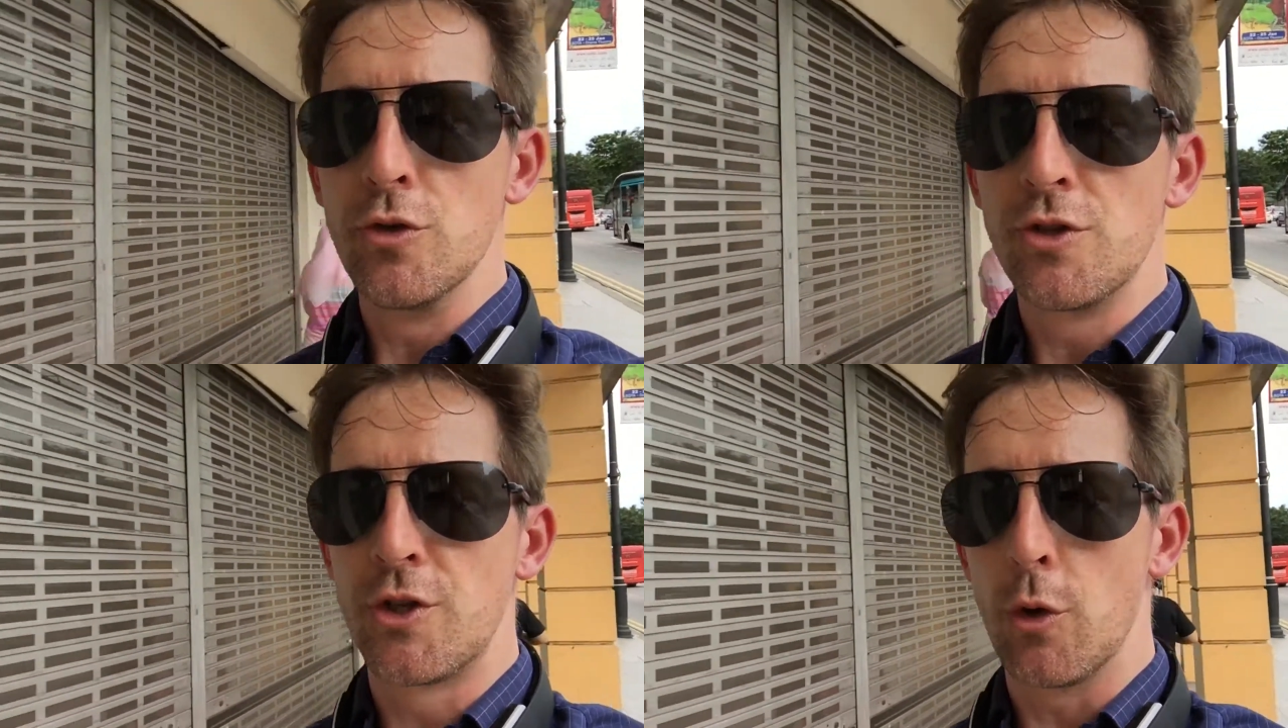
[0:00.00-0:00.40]

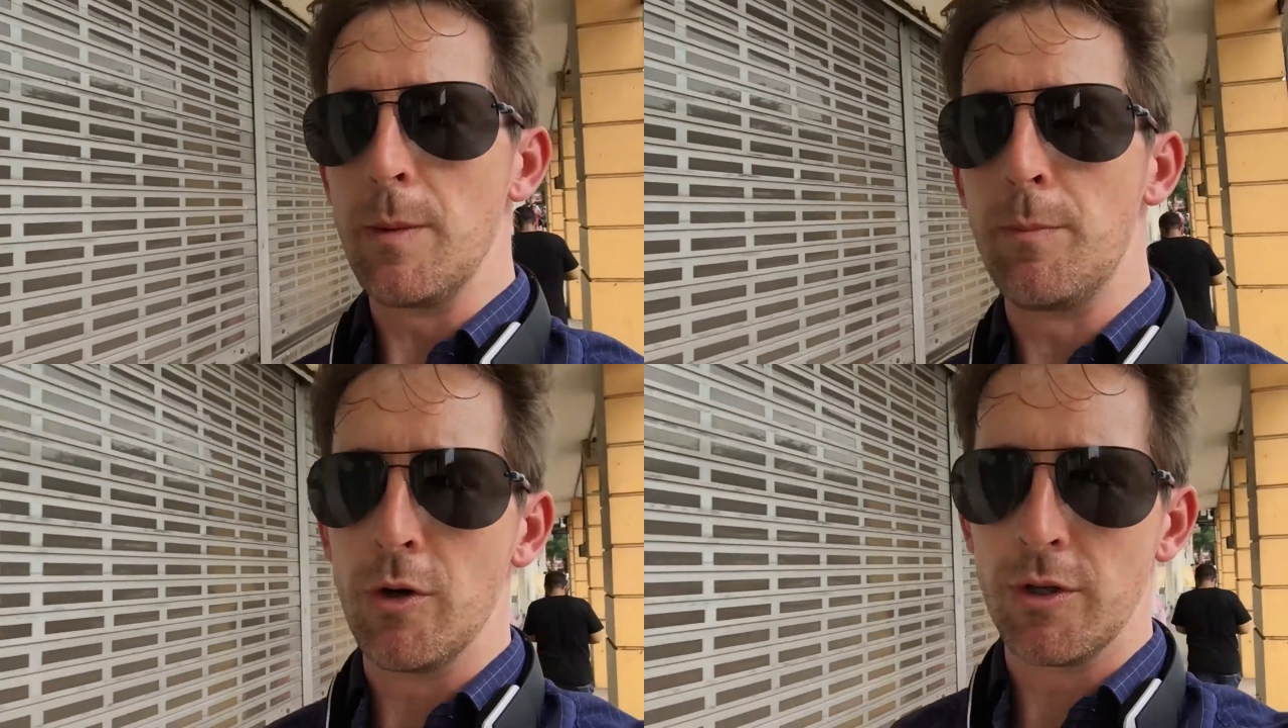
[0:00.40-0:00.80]
use story
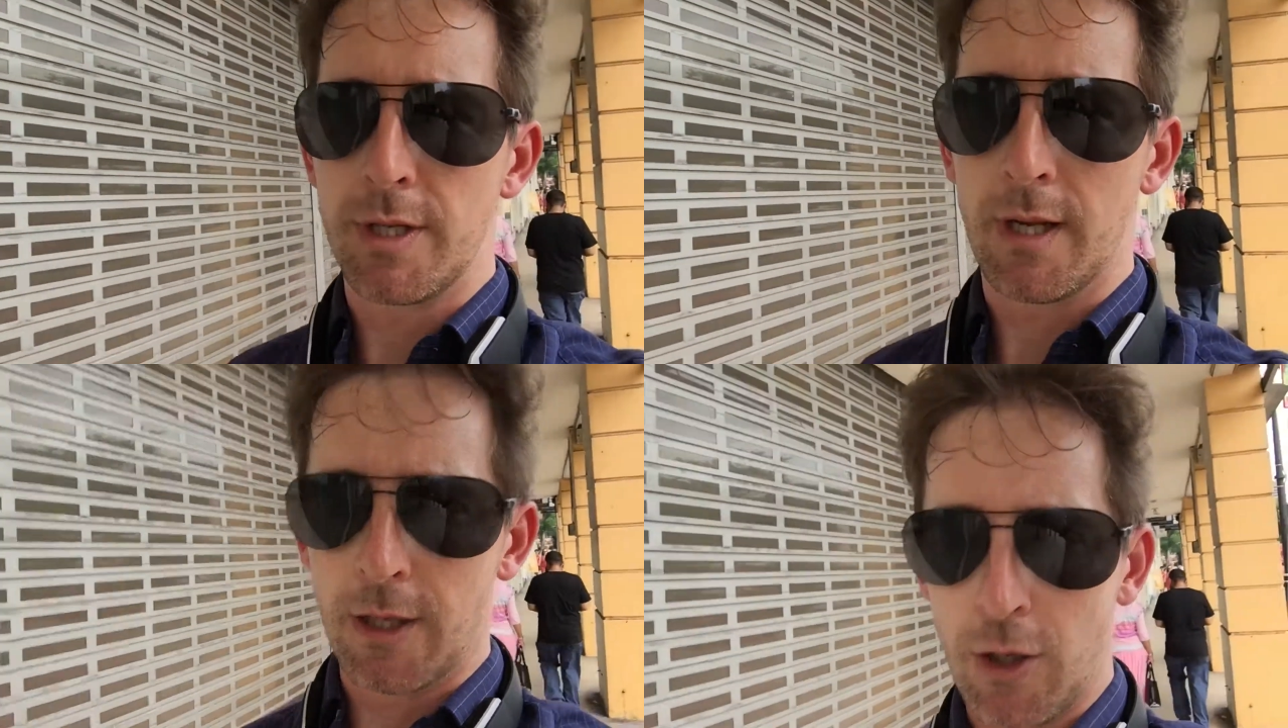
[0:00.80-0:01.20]
points.
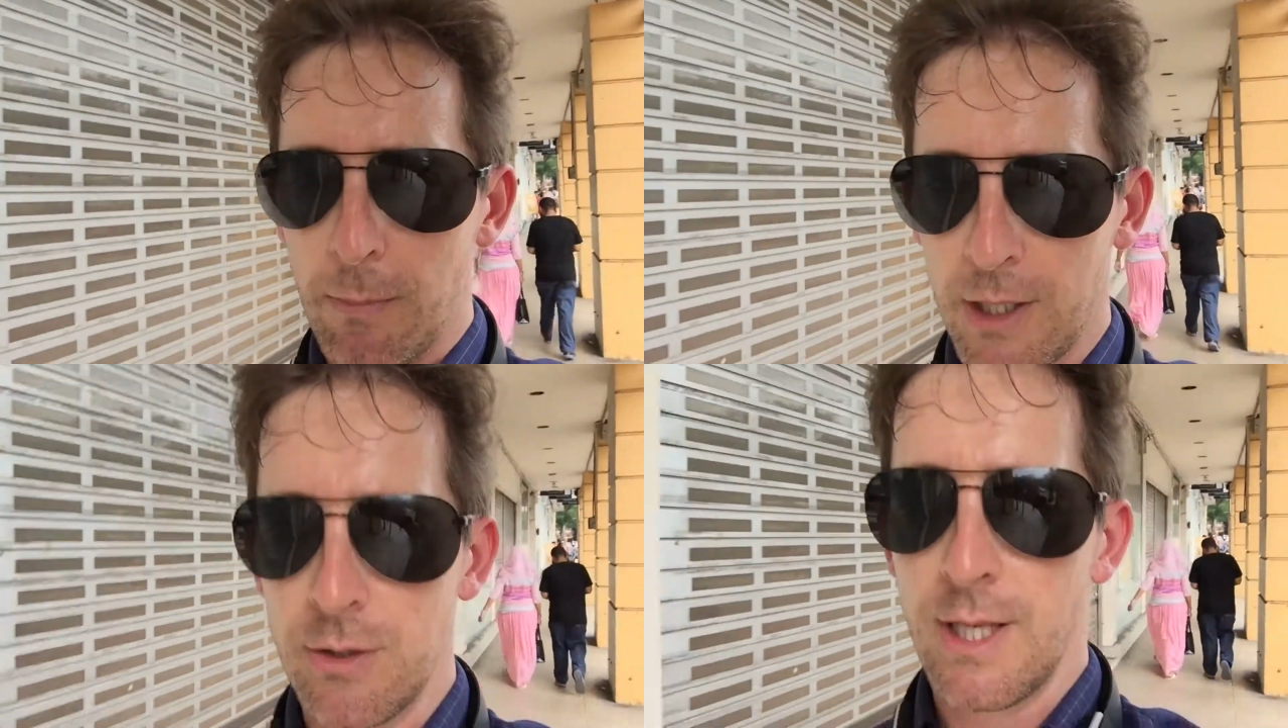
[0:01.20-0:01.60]
I'll come
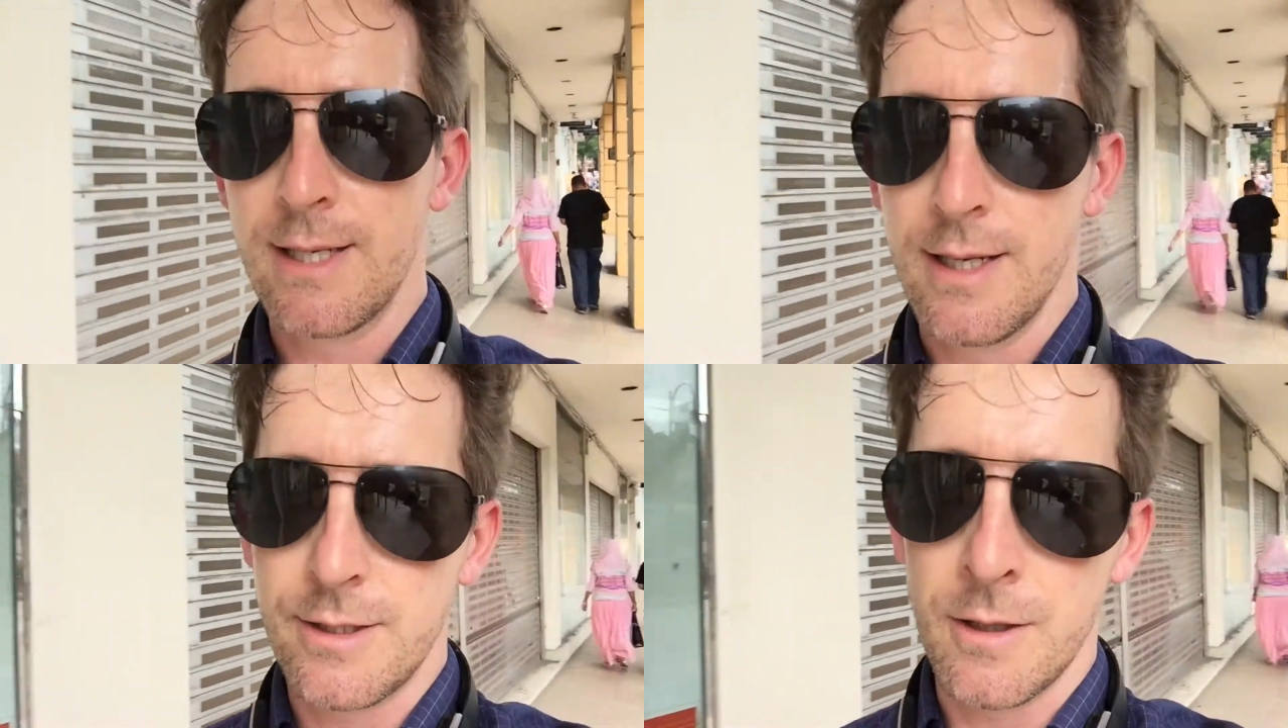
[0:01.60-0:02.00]
back to that
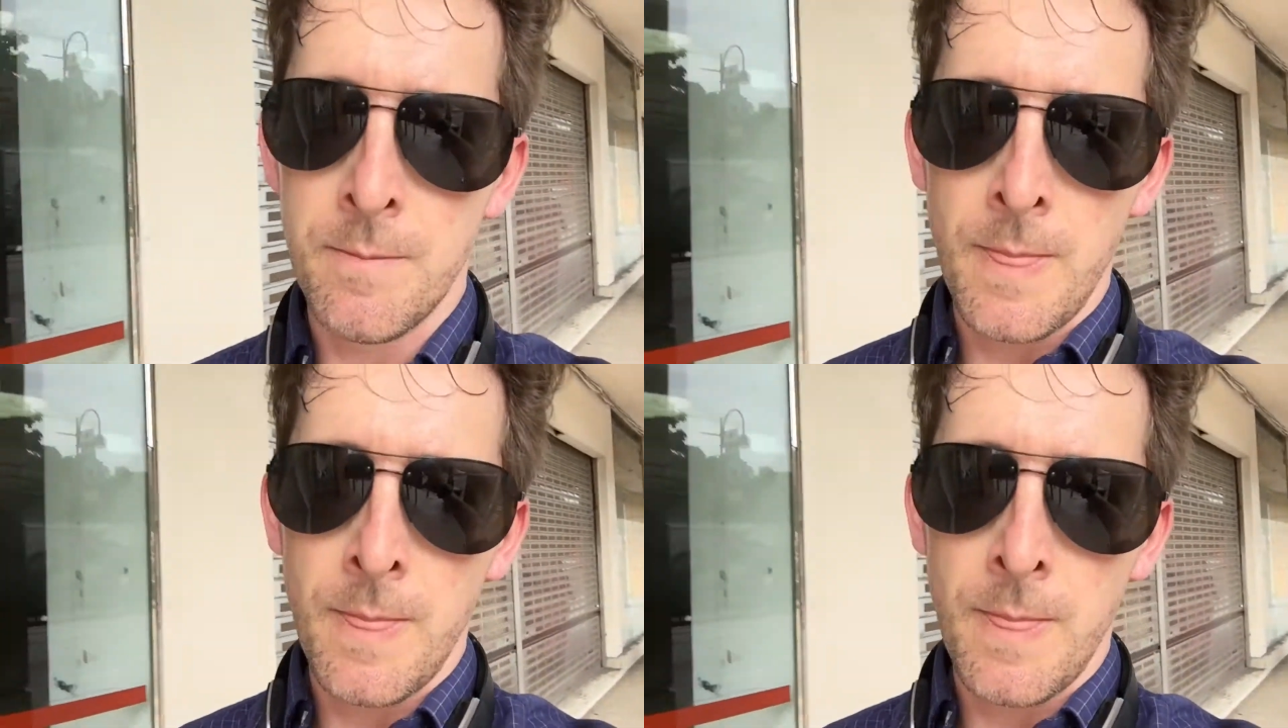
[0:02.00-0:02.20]
later.